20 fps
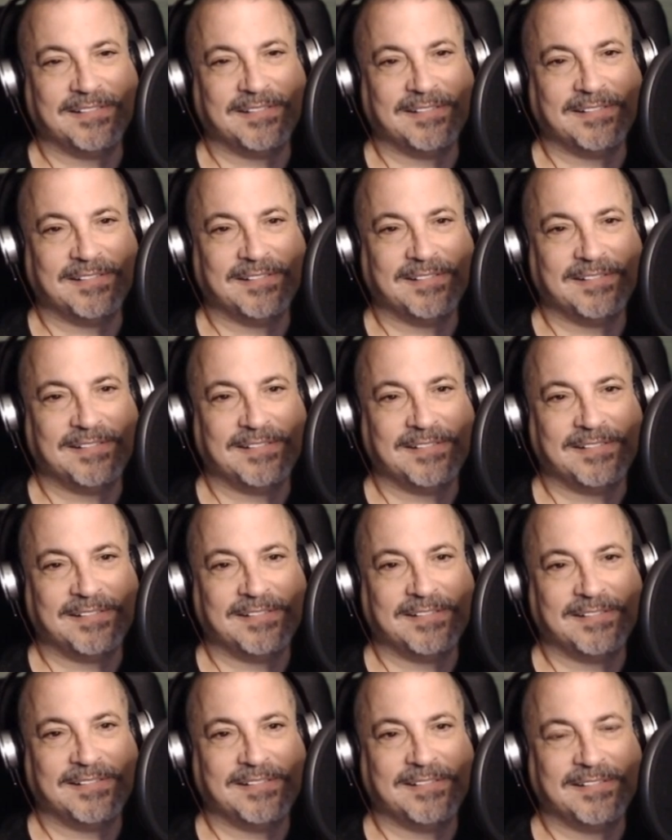
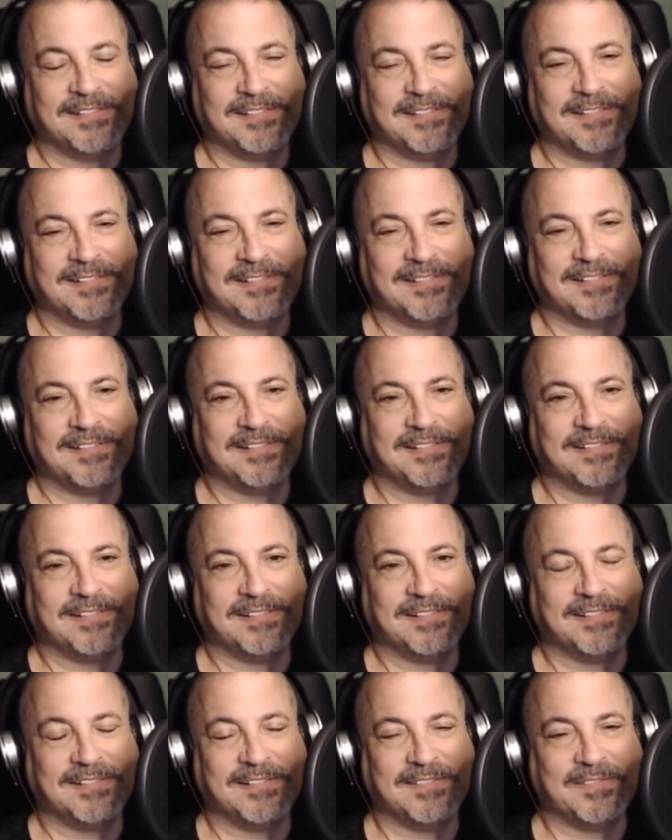
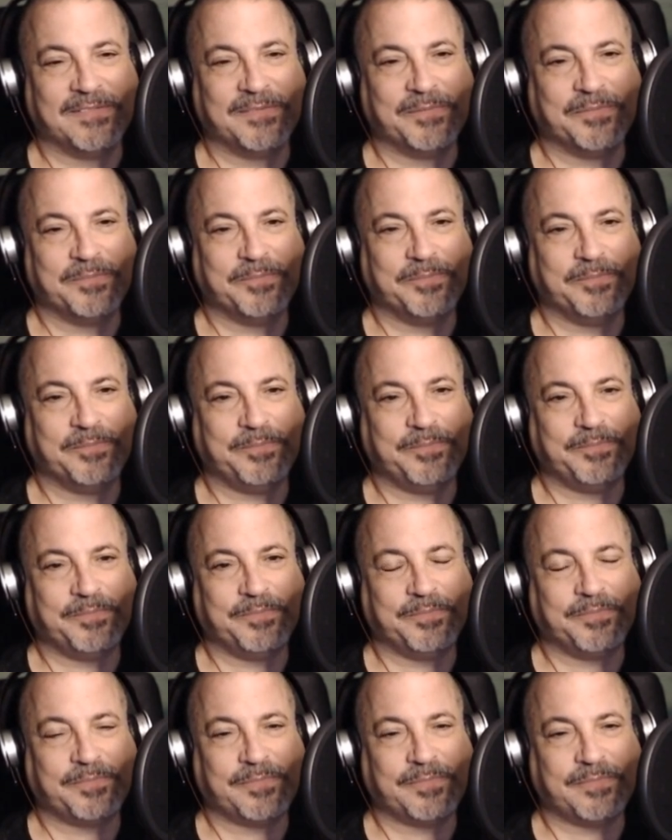
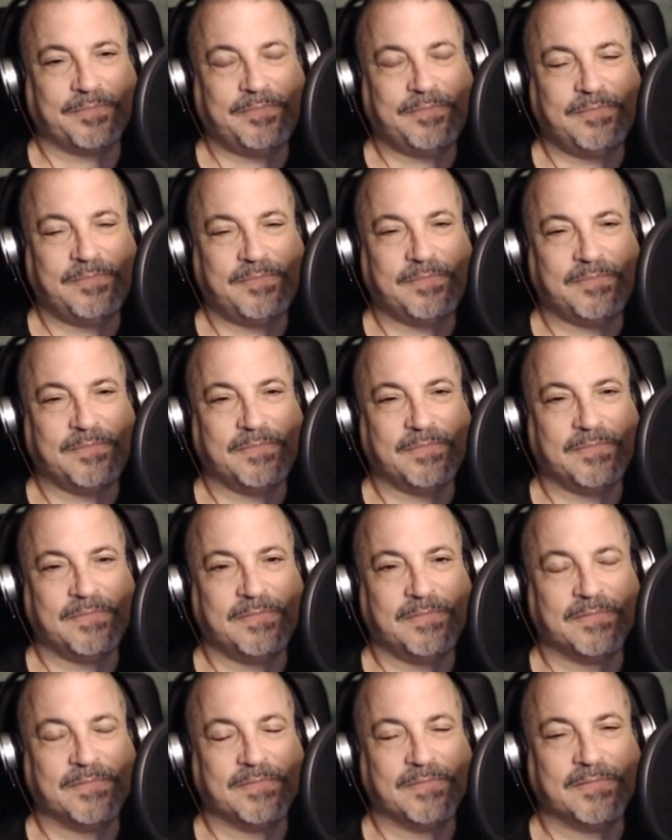
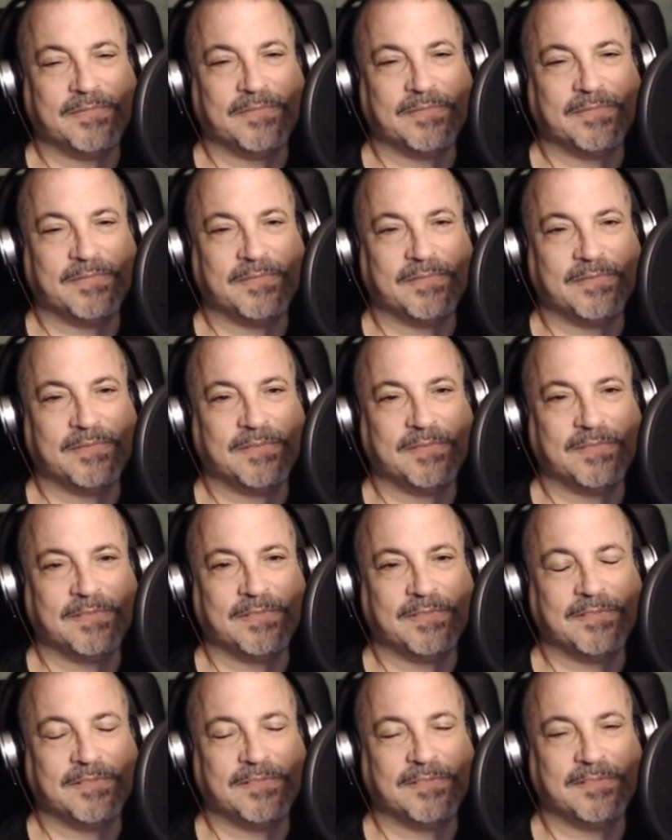
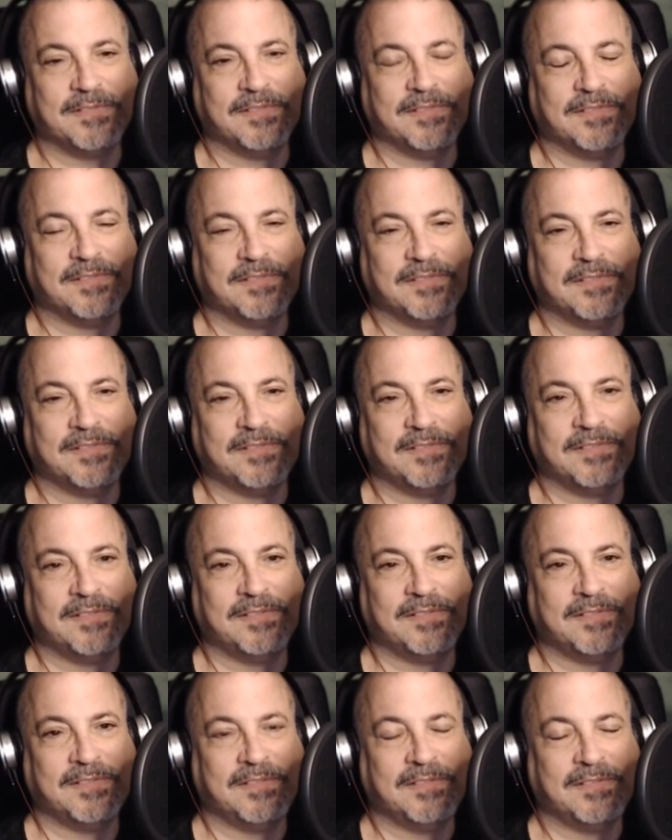
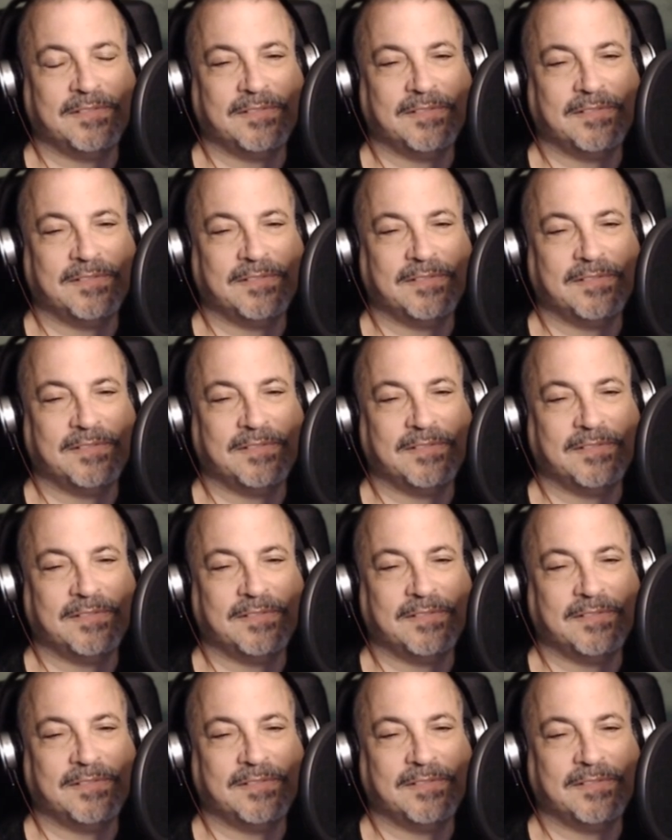[no speech]